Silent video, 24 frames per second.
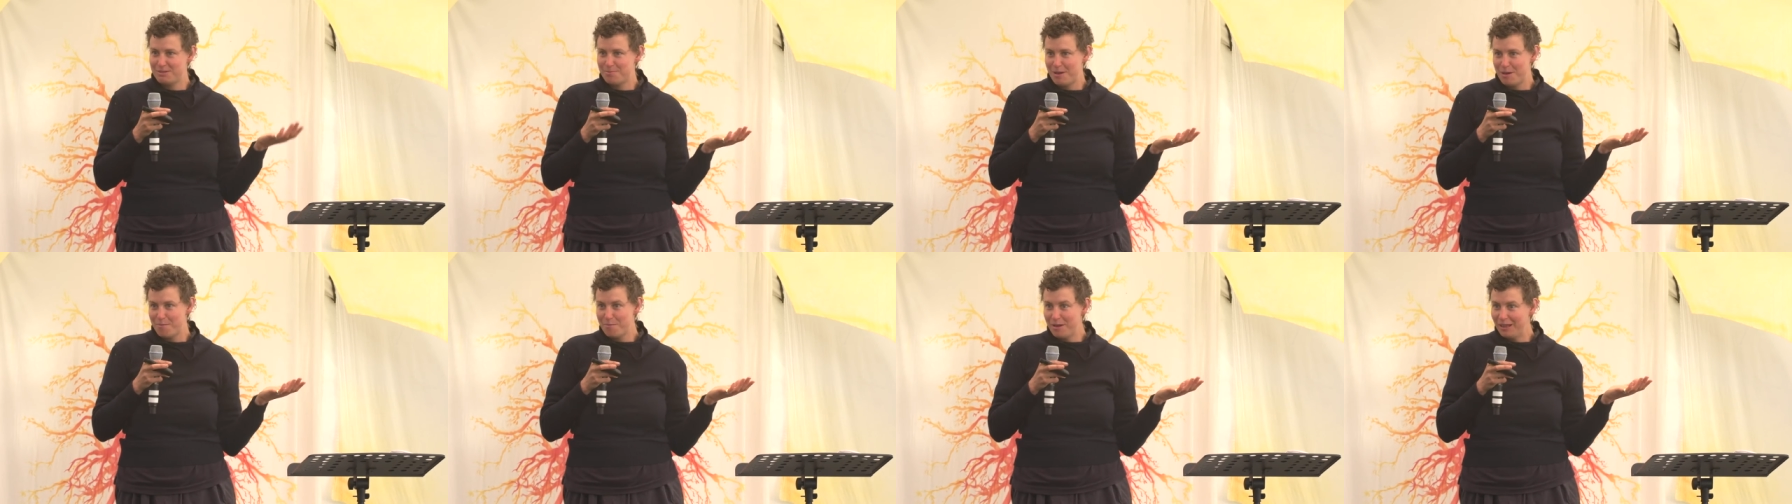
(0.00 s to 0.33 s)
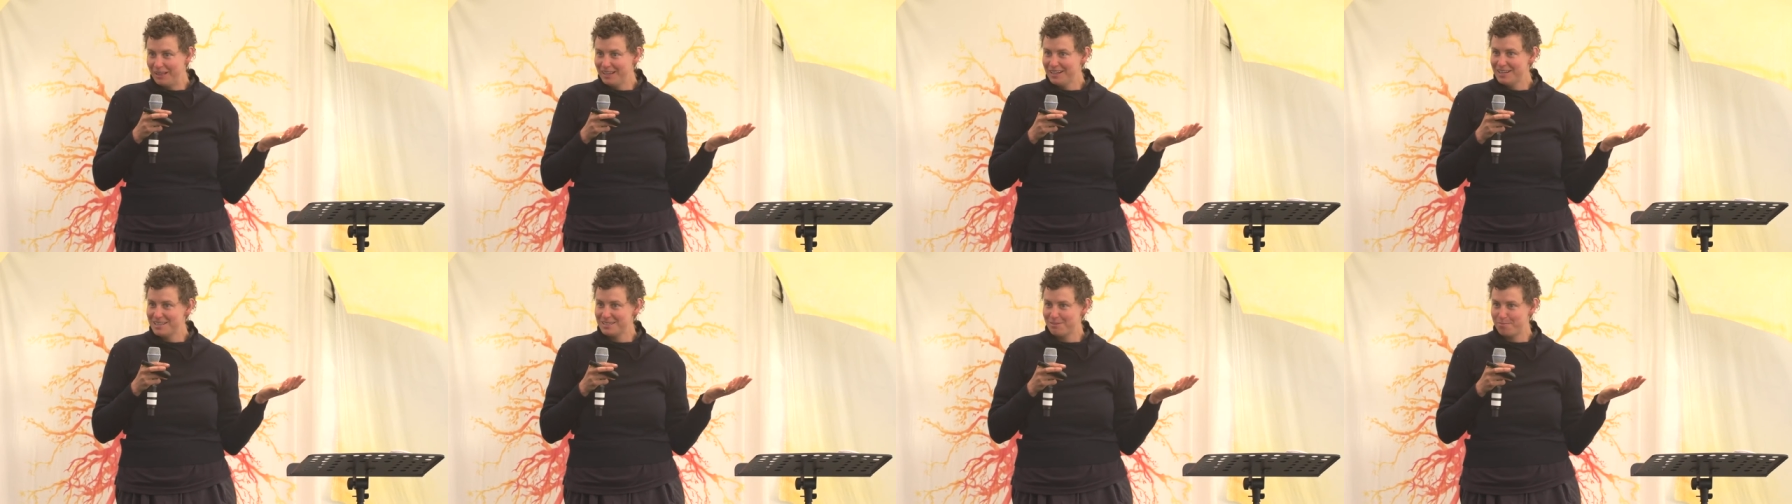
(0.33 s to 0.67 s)
spend
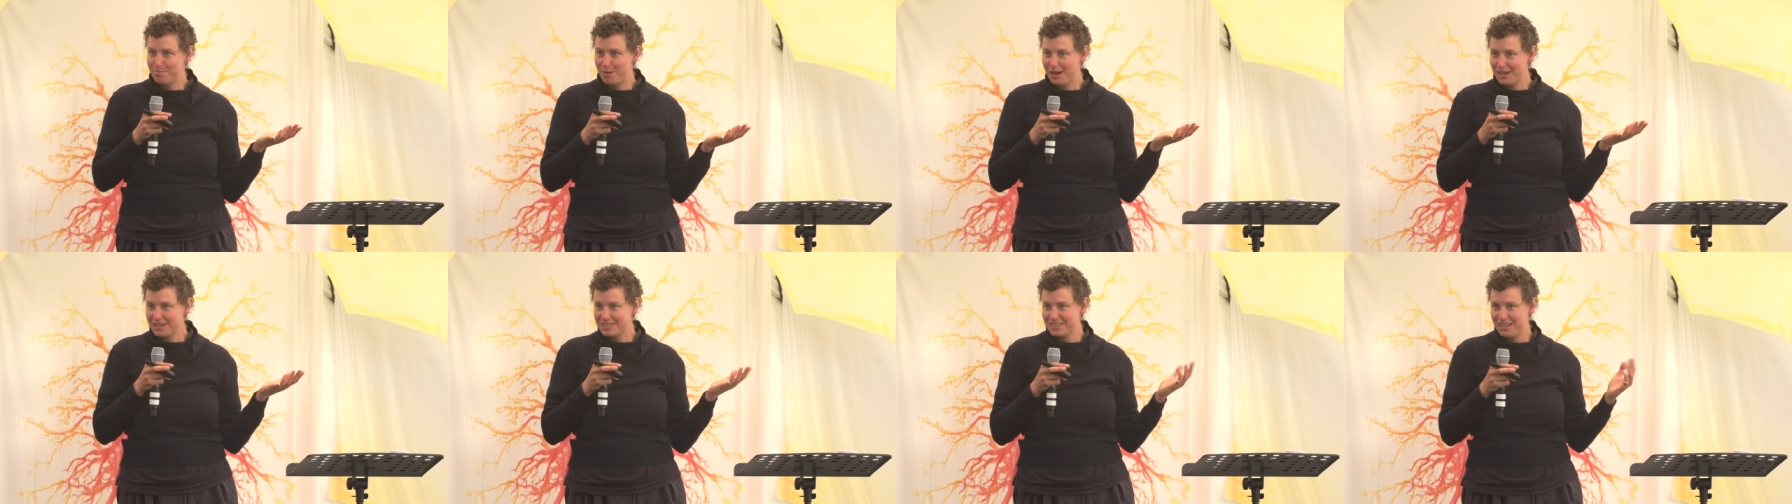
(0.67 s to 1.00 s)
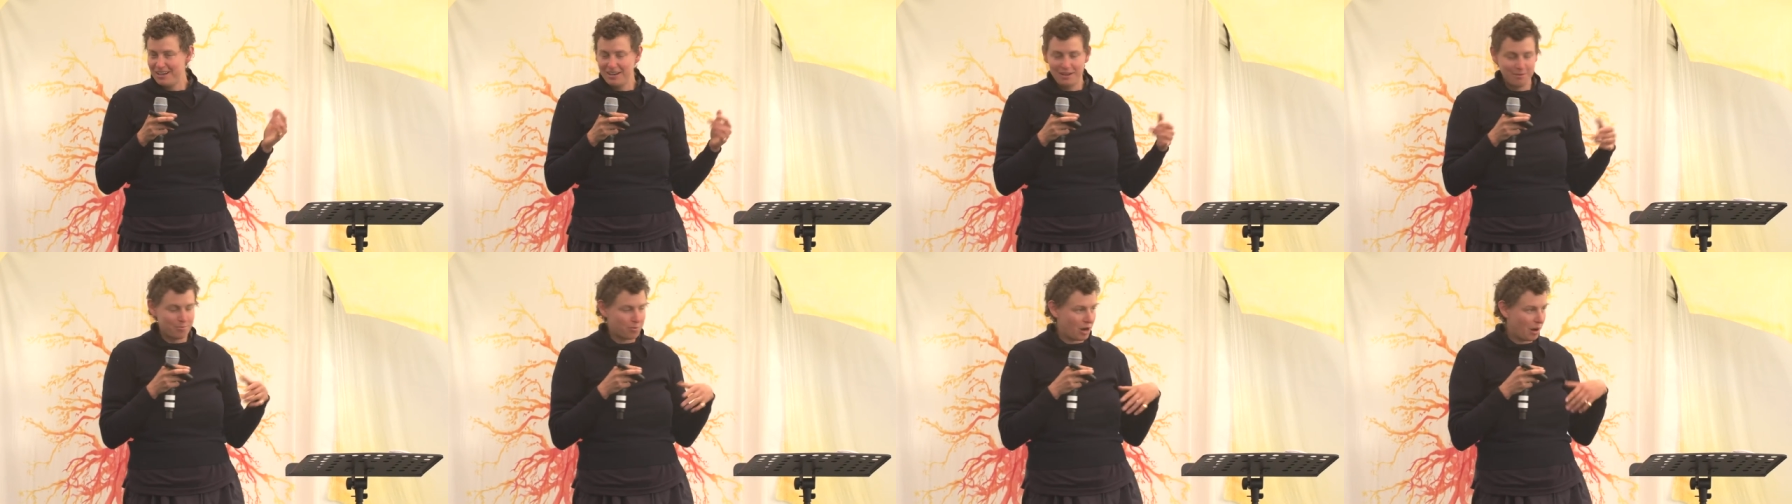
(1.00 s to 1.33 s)
millions of bucks
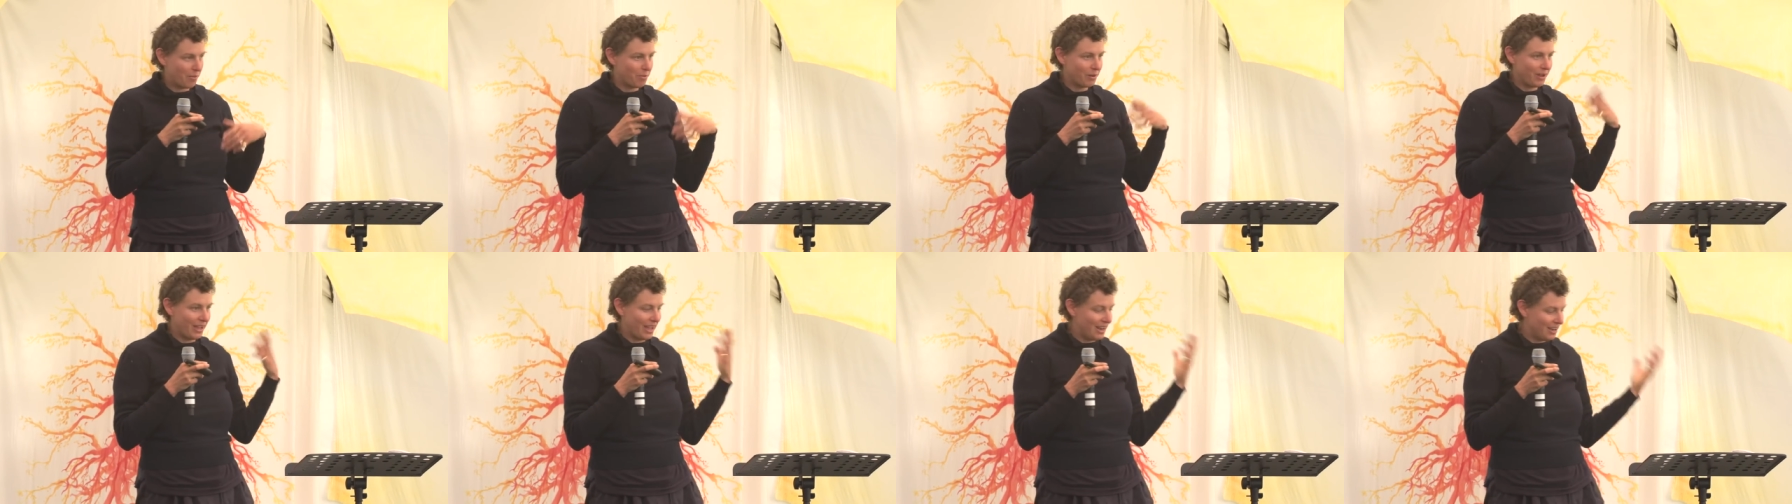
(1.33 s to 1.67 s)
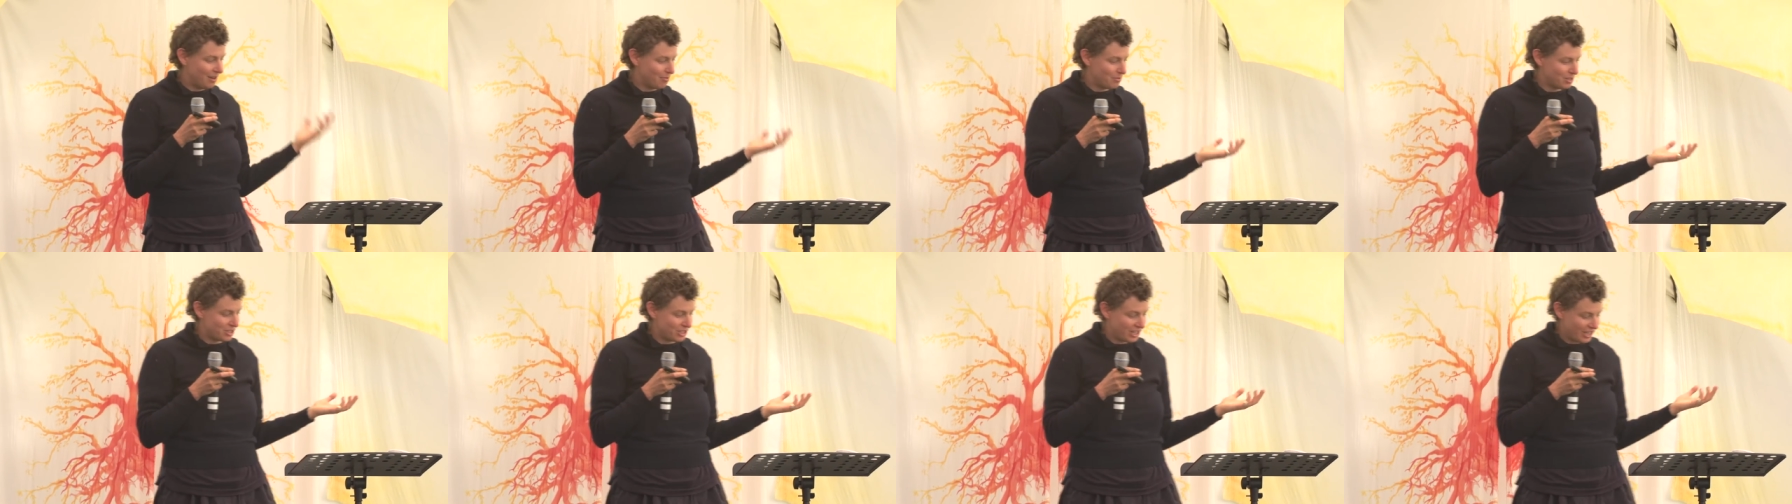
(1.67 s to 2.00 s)
on a
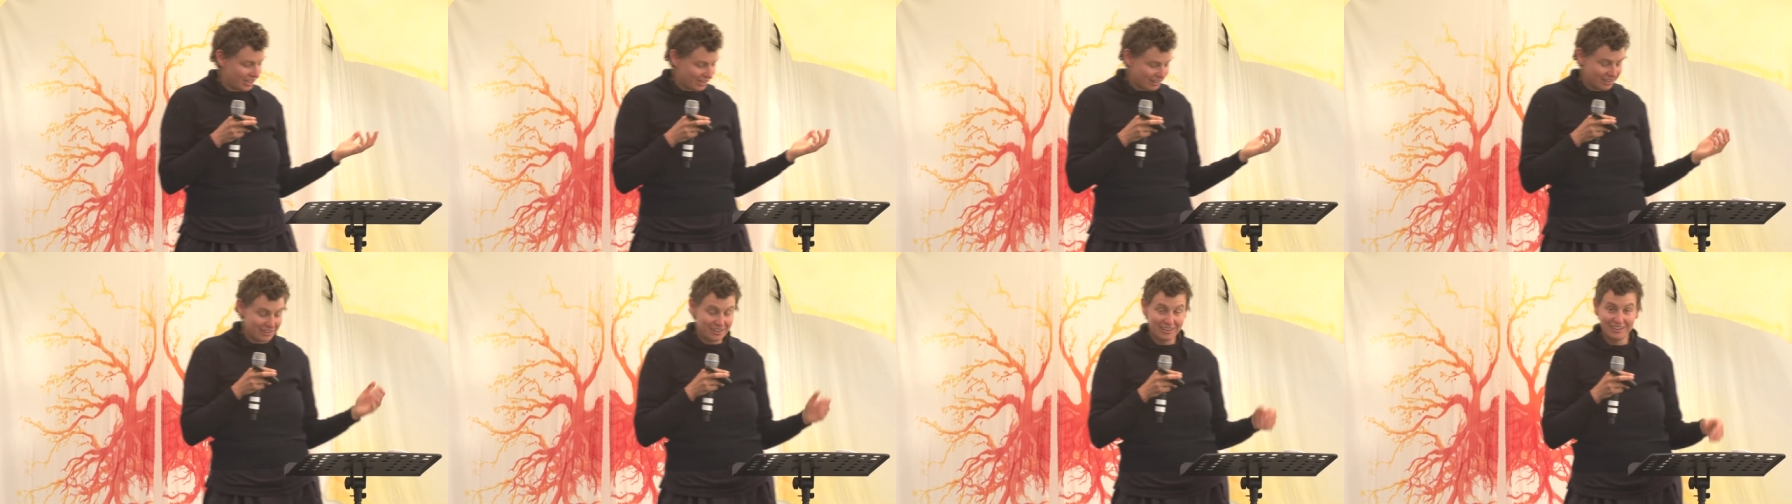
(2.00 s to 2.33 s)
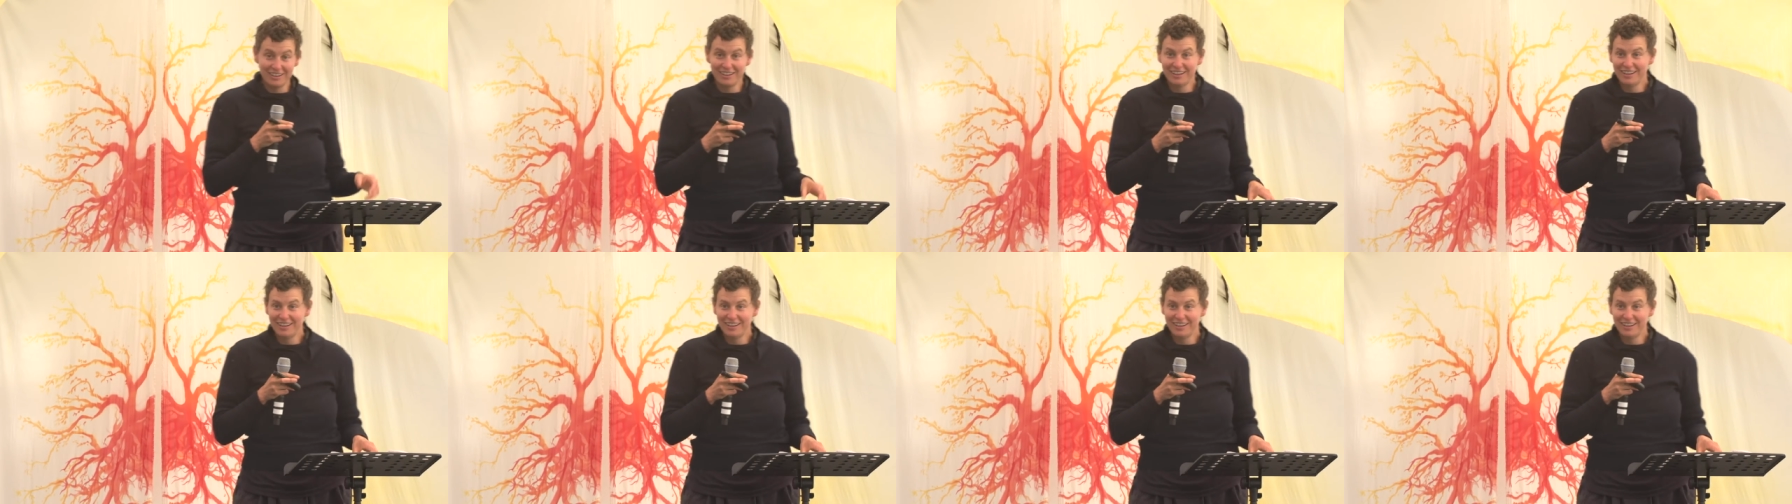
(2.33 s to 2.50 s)
propaganda machine